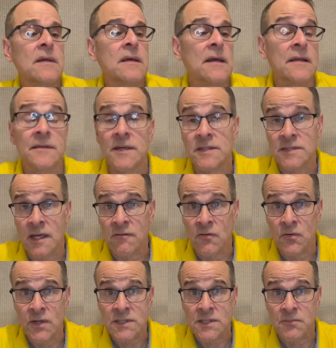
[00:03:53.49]
It does have a
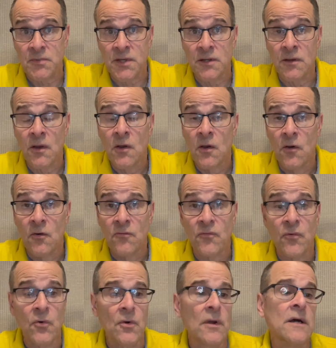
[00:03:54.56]
recipe
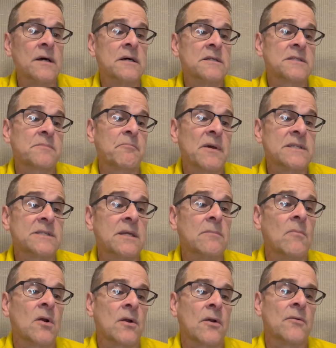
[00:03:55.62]
for a spicy
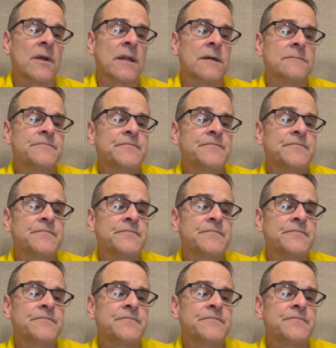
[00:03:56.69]
margarita.